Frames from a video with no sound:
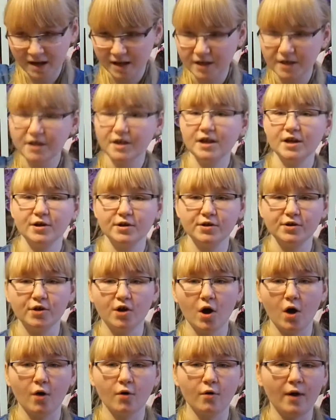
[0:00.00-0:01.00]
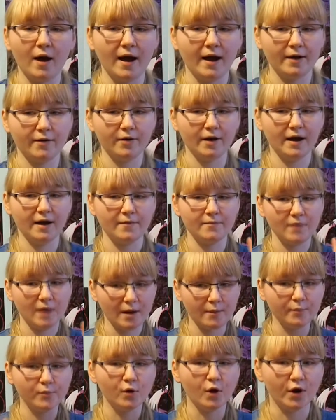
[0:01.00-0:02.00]
here you go.
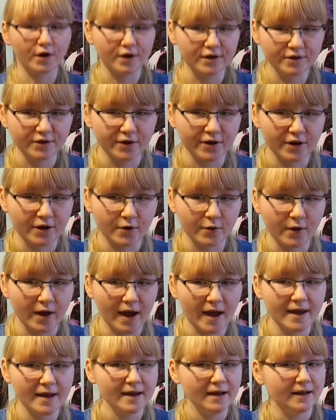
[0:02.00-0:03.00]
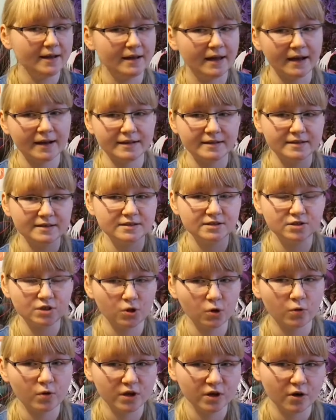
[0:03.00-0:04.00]
I'm working on it, okay? Like, this
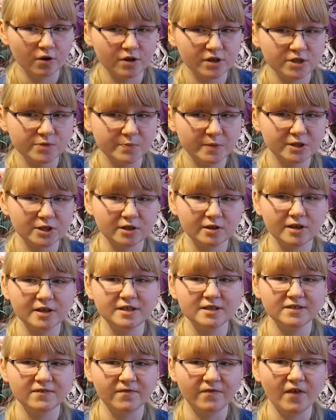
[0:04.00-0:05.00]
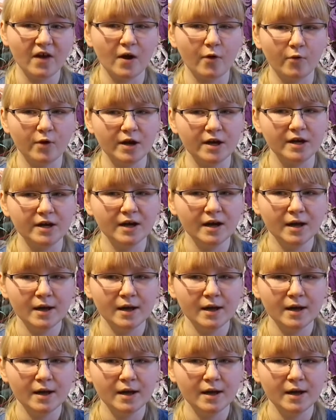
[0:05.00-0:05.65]
Doki Doki special is very,